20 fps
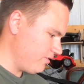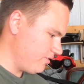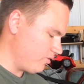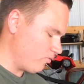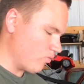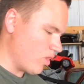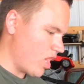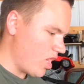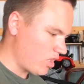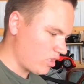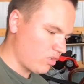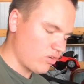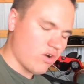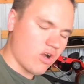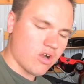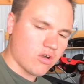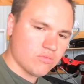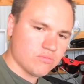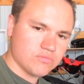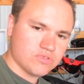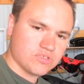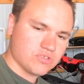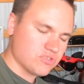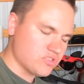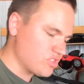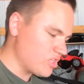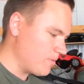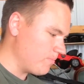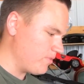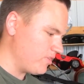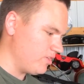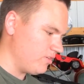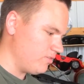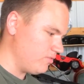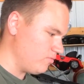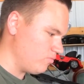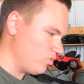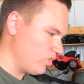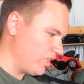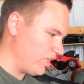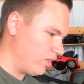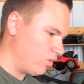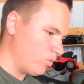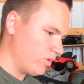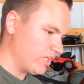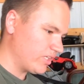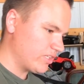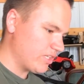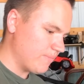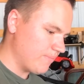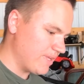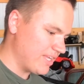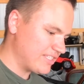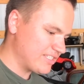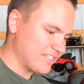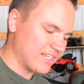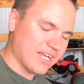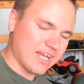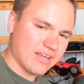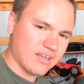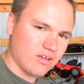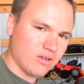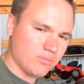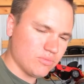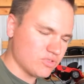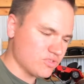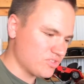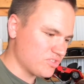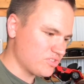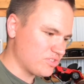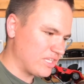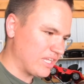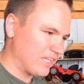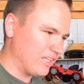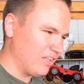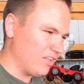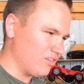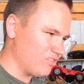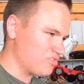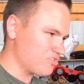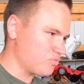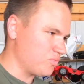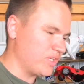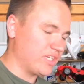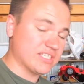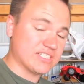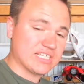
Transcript: rocker arms or something really quick that makes it kind of almost like a little squeak.